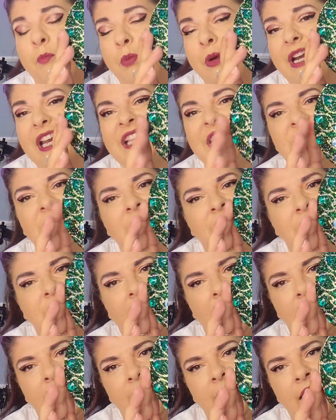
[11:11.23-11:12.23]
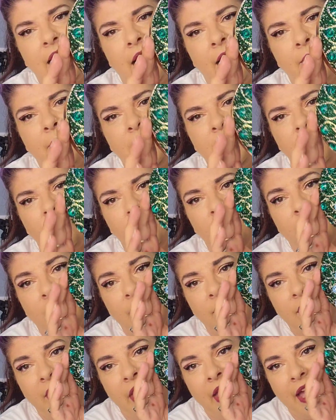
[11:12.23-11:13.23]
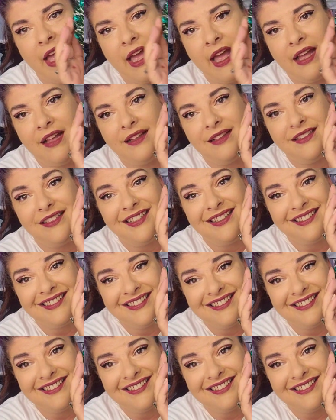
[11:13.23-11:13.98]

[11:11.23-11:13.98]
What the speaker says: But it's stunning. I mean, look at that.